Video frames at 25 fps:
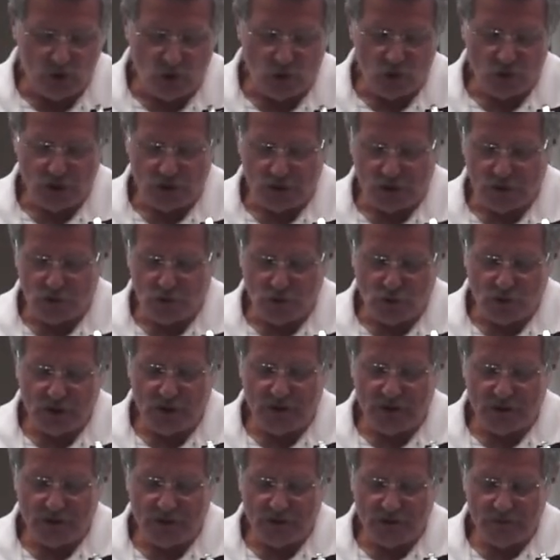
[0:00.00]
ocean
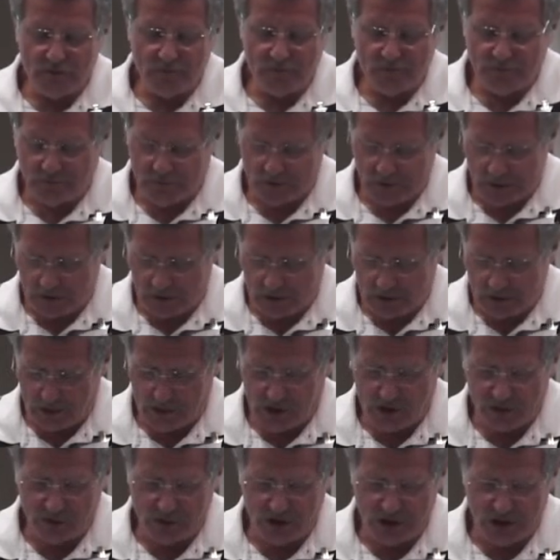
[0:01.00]
water
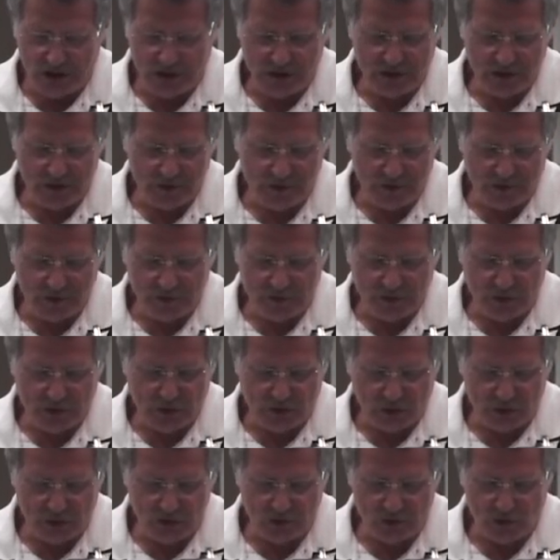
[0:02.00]
contaminated with
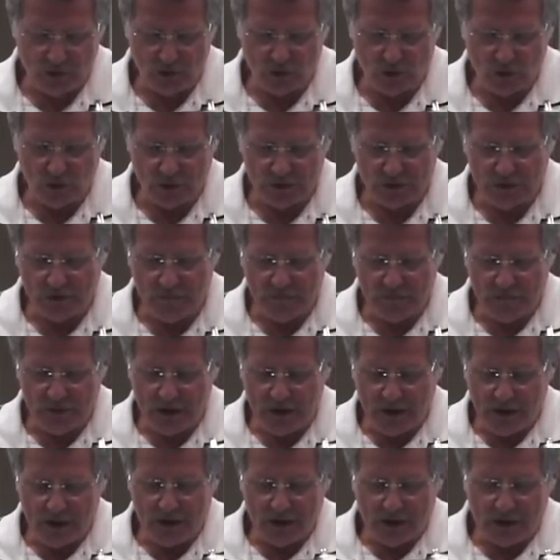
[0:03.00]
petroleum oil.
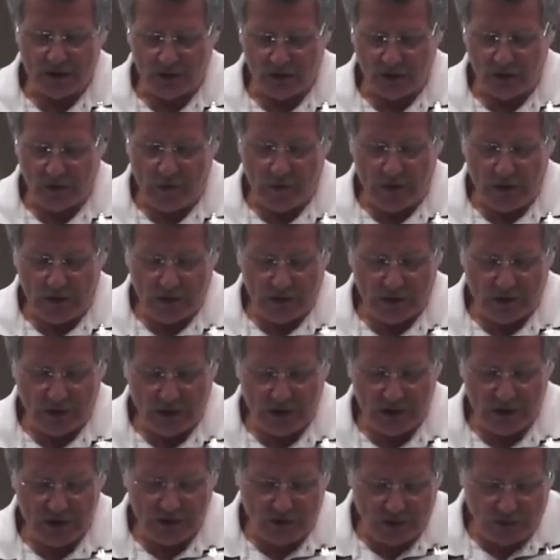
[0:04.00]
So
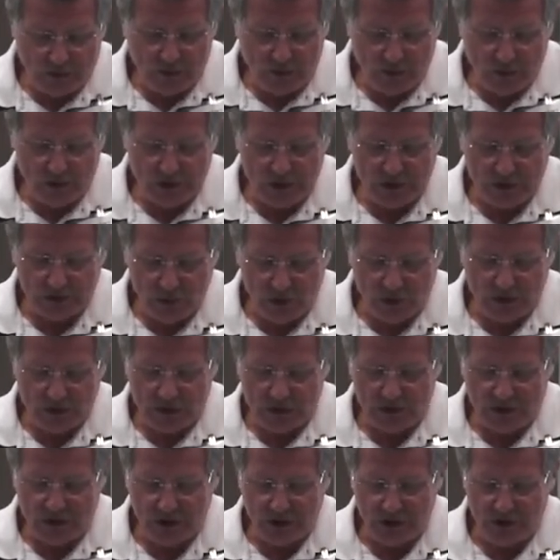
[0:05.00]
that's of course a
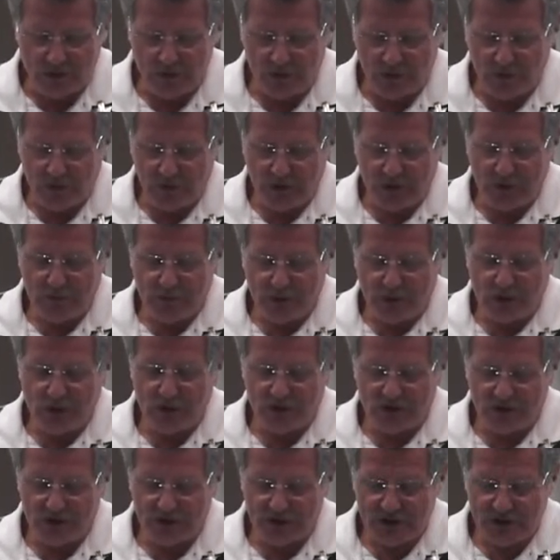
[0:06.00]
longer term effect
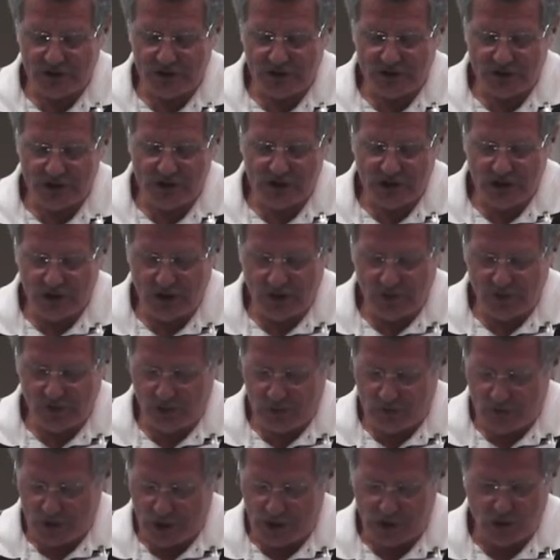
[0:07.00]
because it's associated
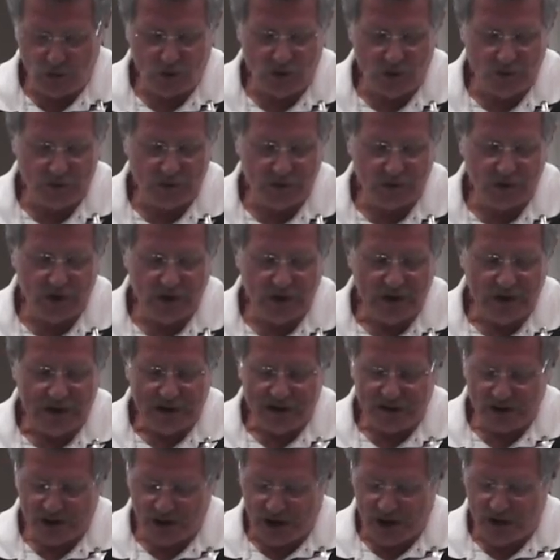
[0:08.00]
with microbial
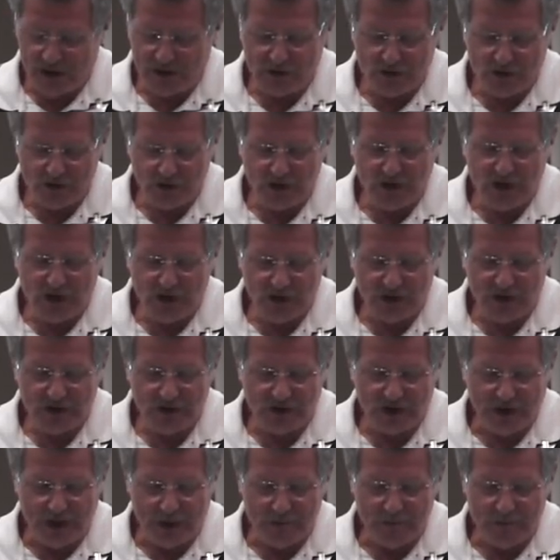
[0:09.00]
cycle which
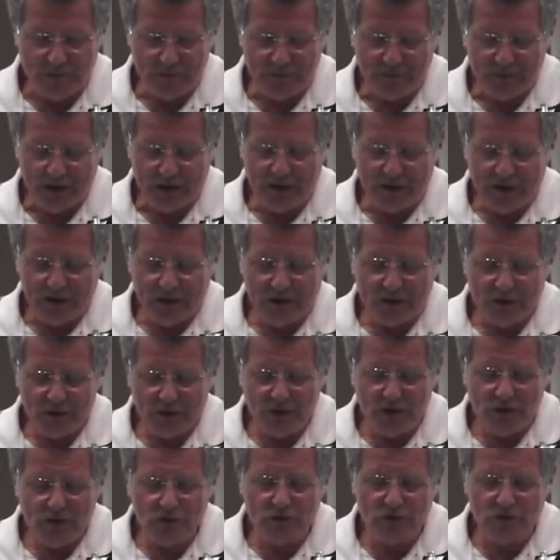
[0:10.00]
takes time.
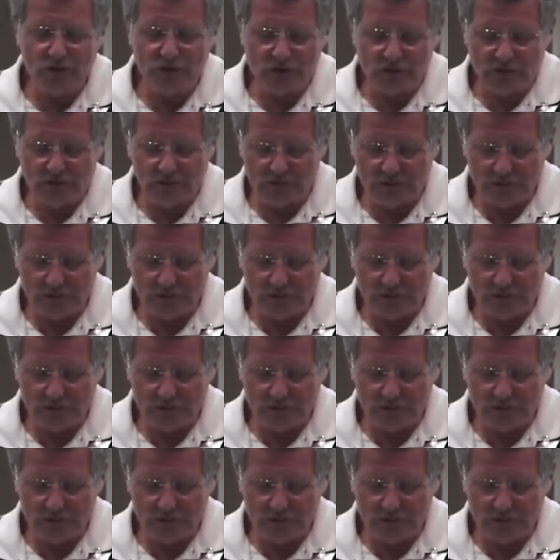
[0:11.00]
We use